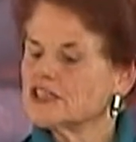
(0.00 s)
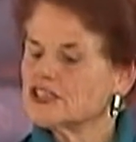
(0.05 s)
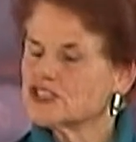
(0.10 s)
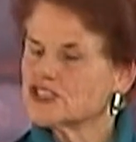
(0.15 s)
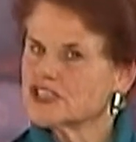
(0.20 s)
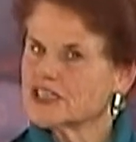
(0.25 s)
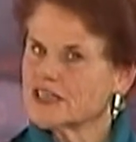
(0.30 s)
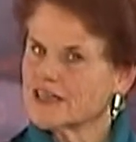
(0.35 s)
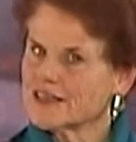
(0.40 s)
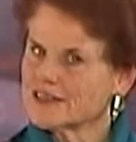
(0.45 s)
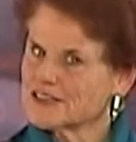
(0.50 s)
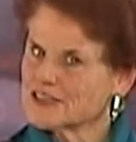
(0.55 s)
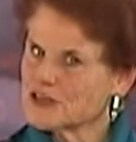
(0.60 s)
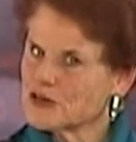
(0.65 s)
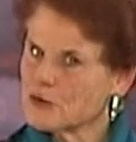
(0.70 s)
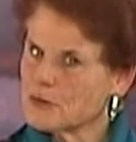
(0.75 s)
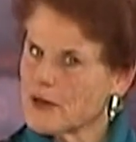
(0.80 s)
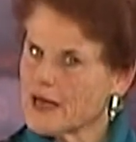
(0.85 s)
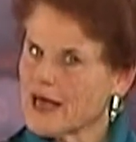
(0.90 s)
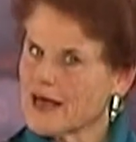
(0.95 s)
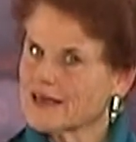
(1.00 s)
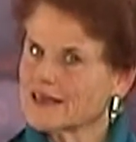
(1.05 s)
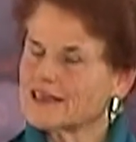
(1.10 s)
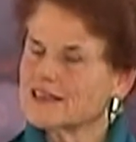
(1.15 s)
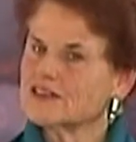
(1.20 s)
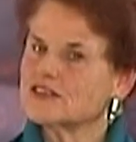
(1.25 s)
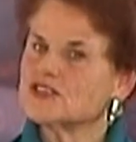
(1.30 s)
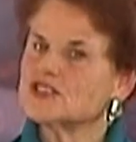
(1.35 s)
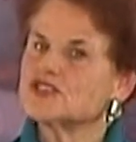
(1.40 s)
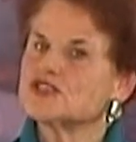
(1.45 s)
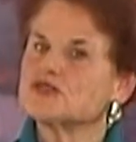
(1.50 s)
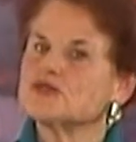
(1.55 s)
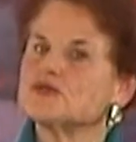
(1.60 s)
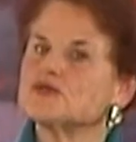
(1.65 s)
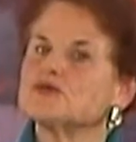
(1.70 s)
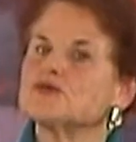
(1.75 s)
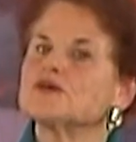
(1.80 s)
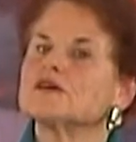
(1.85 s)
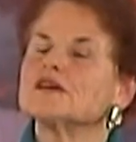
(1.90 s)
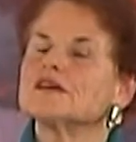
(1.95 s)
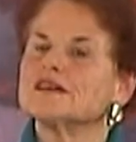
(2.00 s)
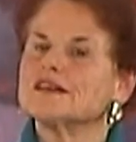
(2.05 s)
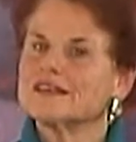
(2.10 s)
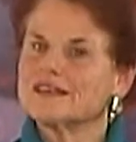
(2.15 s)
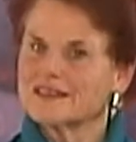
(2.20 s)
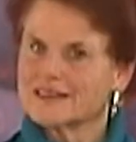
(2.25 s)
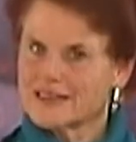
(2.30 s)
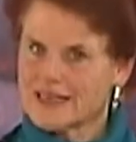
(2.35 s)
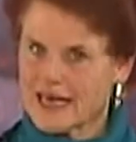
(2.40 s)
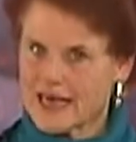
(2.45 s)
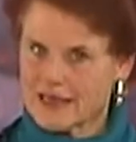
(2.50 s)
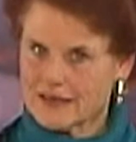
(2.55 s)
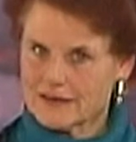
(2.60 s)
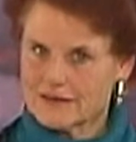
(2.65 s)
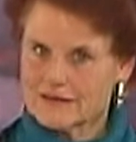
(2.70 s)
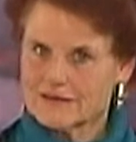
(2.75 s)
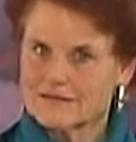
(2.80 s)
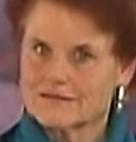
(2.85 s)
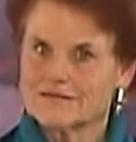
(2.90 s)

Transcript: She got to go back into that